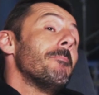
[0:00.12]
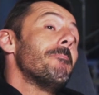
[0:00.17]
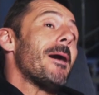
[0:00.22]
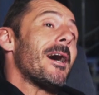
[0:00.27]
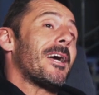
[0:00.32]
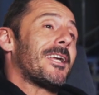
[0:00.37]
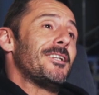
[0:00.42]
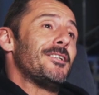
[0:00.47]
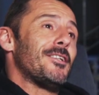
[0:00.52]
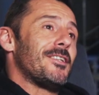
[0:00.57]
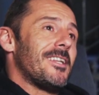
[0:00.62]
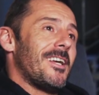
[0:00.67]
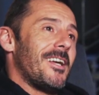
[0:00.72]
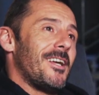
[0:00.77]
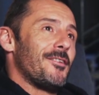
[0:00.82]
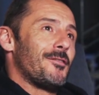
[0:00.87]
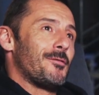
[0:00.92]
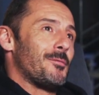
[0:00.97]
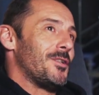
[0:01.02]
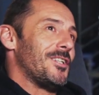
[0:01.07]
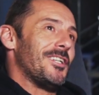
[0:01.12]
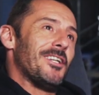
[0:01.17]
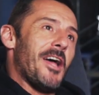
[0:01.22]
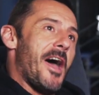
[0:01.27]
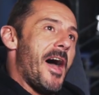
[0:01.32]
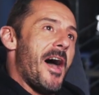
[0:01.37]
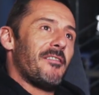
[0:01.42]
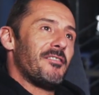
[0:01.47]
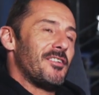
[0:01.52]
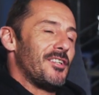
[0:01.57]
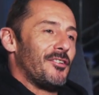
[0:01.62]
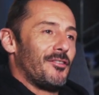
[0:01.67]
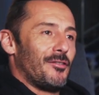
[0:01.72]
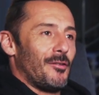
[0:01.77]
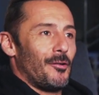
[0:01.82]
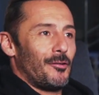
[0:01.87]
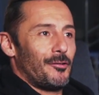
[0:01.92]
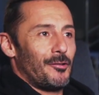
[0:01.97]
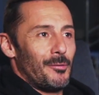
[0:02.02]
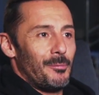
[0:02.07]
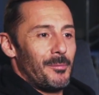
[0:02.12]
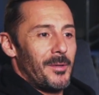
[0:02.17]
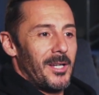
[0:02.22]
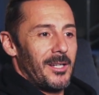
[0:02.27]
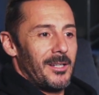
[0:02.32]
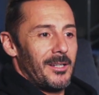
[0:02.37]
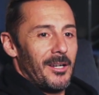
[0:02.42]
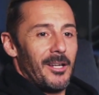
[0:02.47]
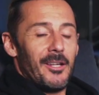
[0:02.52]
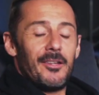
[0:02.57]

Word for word: Back in the days we didn't have any social media.